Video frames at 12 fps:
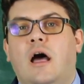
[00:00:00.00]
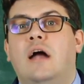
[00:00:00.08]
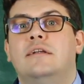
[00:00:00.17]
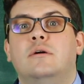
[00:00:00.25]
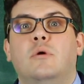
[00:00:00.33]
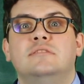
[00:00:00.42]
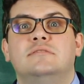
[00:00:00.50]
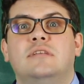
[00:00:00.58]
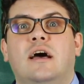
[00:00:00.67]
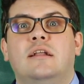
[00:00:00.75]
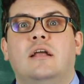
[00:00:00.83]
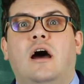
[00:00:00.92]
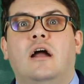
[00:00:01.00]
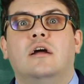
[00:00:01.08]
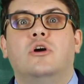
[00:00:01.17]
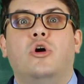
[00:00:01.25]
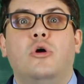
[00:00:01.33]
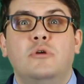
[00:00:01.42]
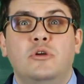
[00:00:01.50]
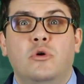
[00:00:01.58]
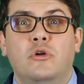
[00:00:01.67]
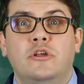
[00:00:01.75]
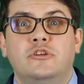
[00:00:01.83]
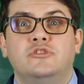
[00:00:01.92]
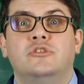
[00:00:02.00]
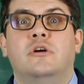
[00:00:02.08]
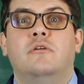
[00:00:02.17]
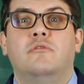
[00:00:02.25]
are the ones that are common knowledge